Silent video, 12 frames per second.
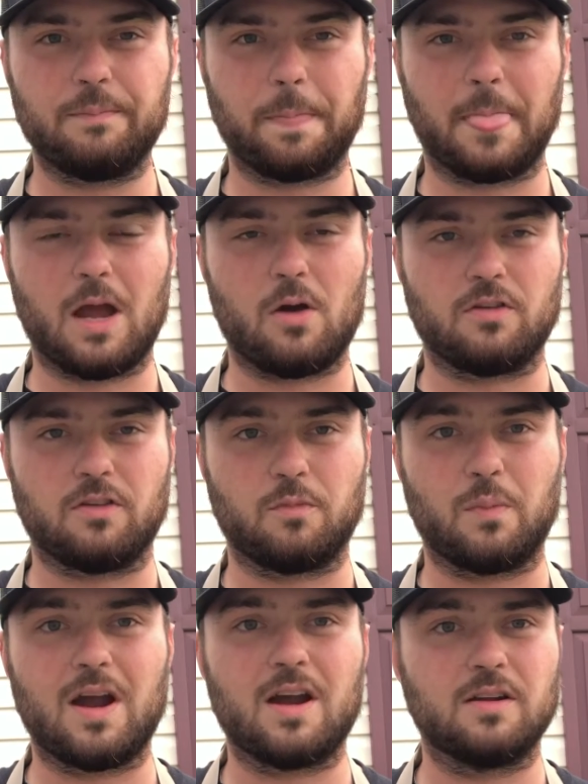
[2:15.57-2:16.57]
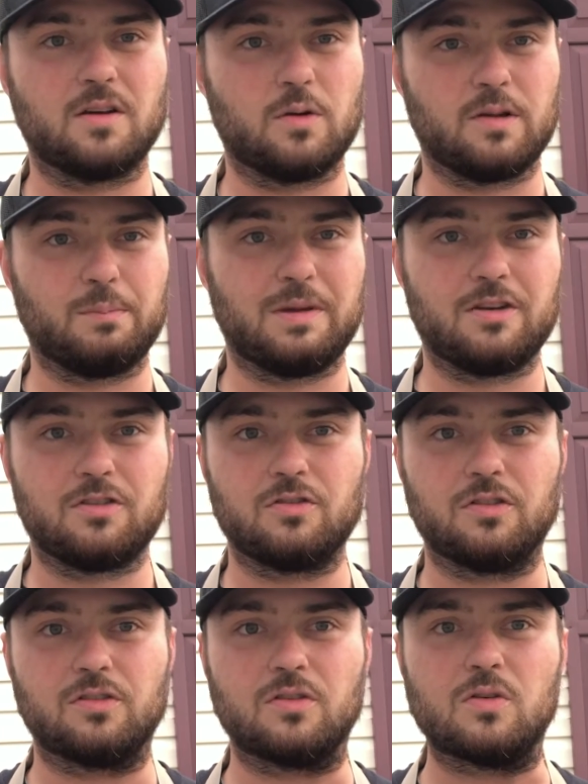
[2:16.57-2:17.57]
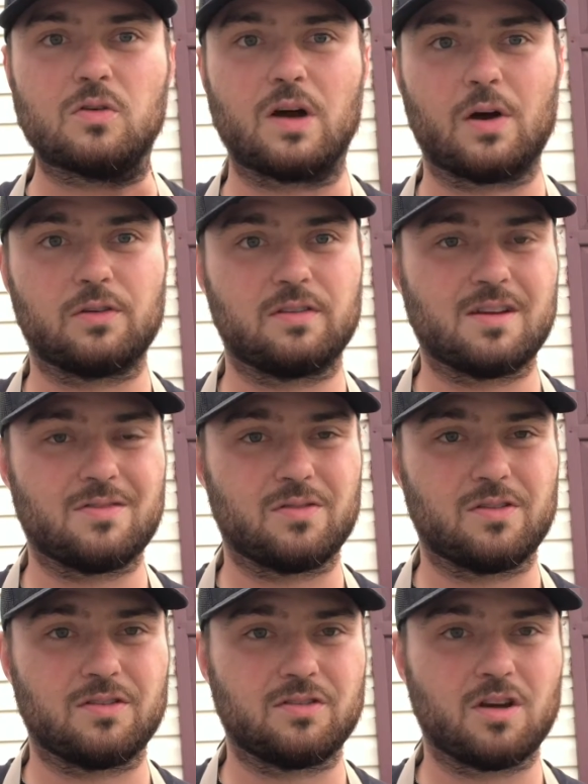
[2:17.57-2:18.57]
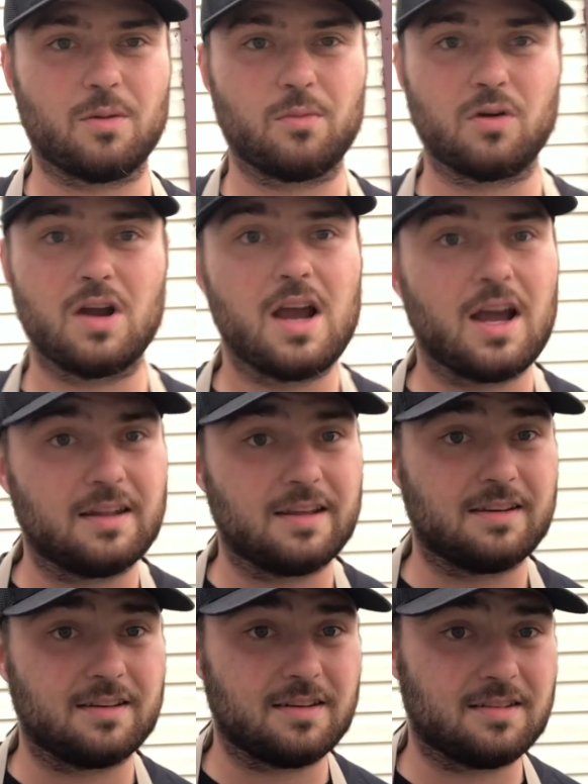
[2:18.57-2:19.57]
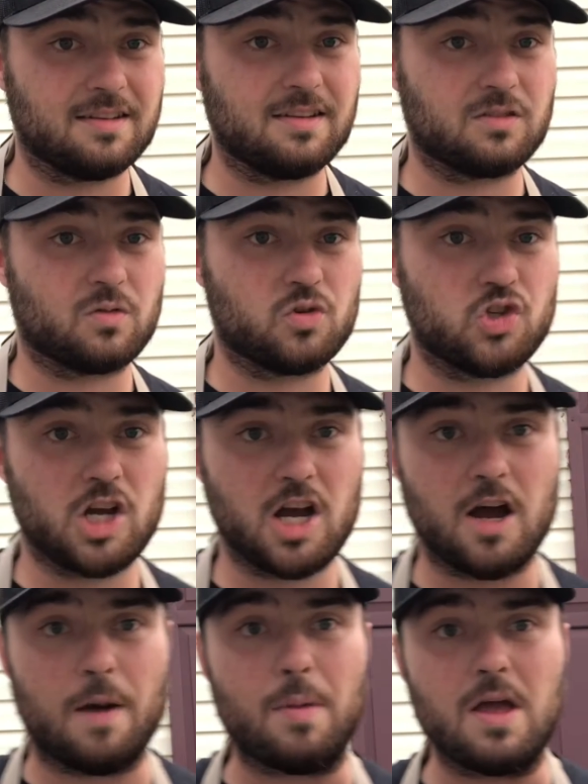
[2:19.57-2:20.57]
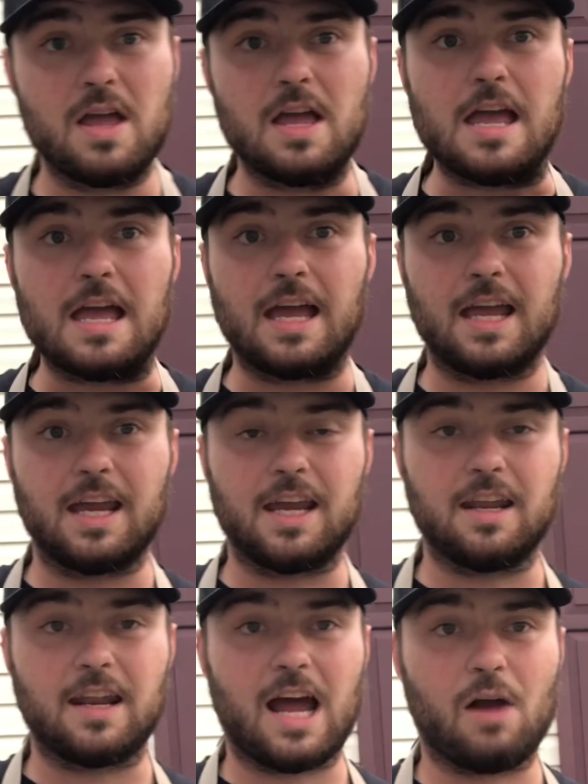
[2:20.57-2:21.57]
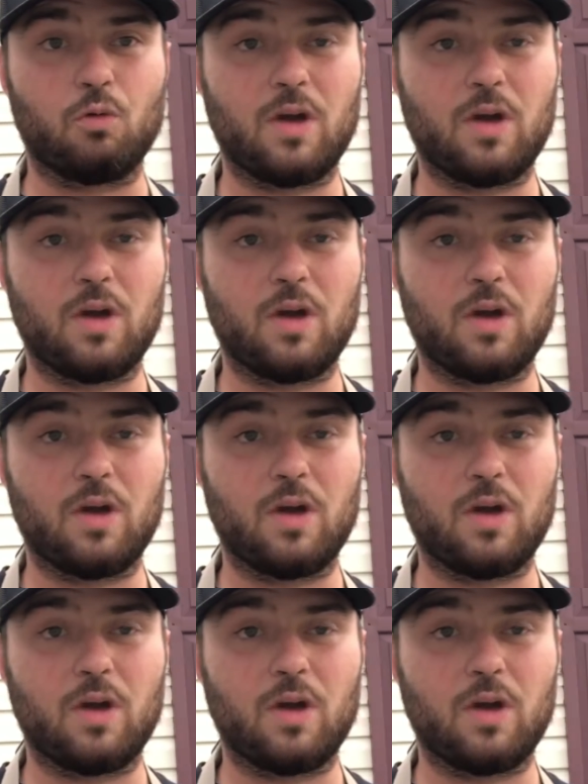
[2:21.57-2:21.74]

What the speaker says: I was inspired to go to ministry school. I was there for the summer, needed a seasonal job, and I